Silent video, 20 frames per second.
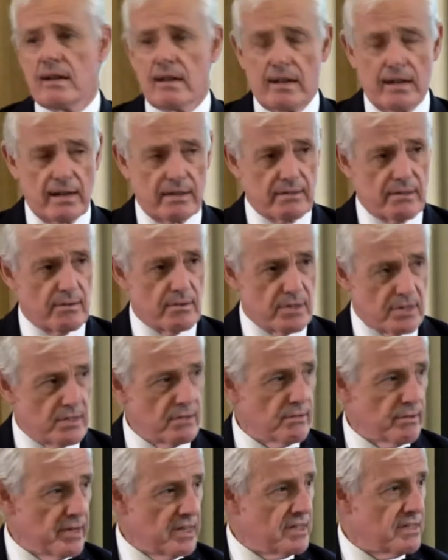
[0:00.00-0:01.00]
And there are
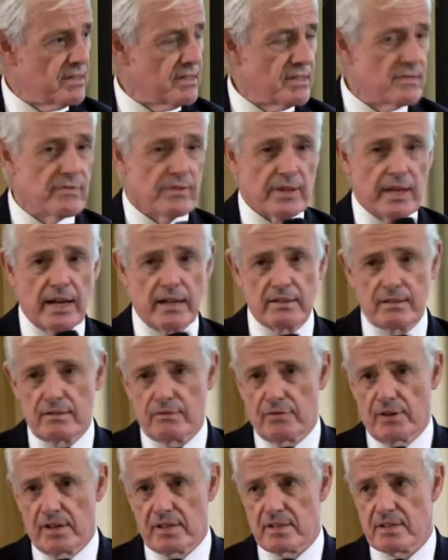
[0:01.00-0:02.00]
two reasons for that. The
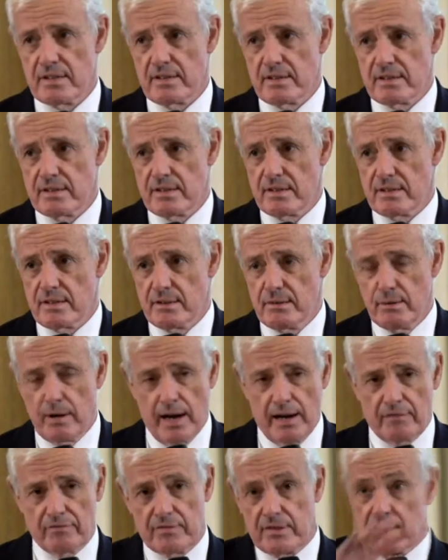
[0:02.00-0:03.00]
first is that you have